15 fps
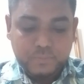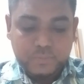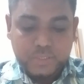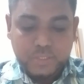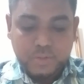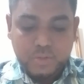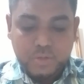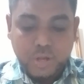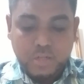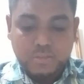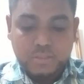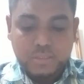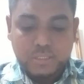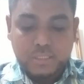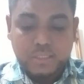
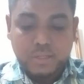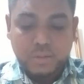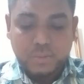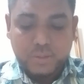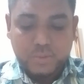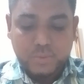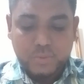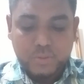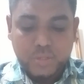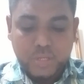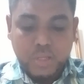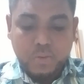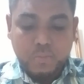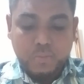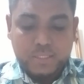not in the lower court.
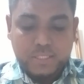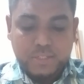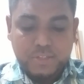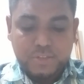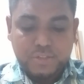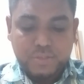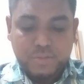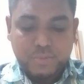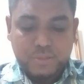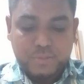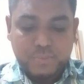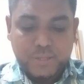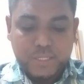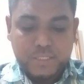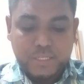But the decision was
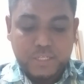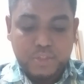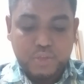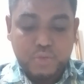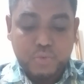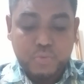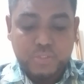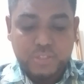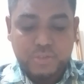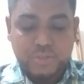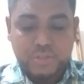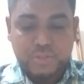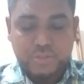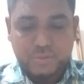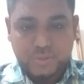made in two
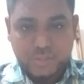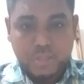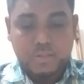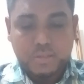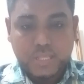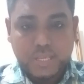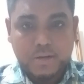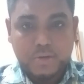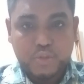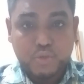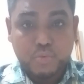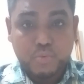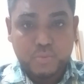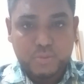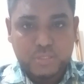situations. There are
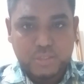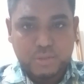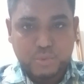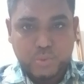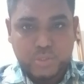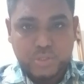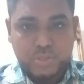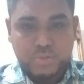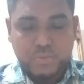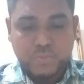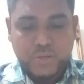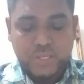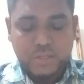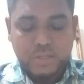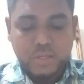two situations
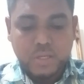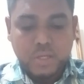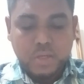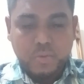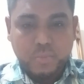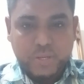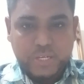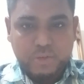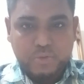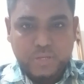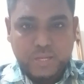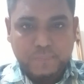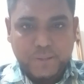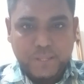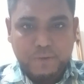when we need to
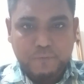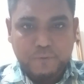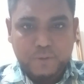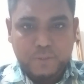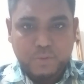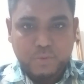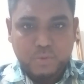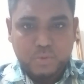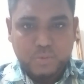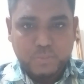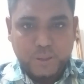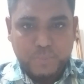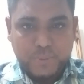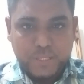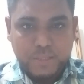apply for the court of
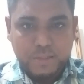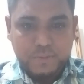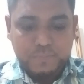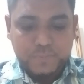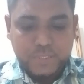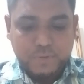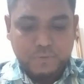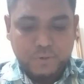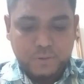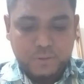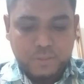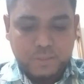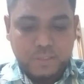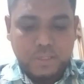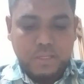appeal
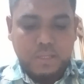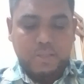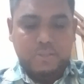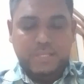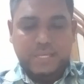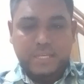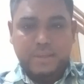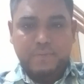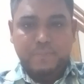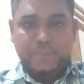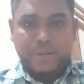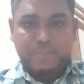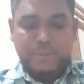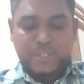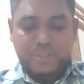for seeking
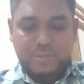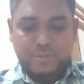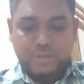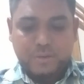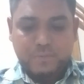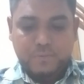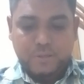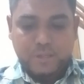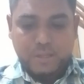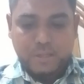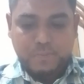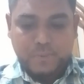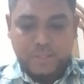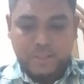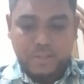permissions of appeal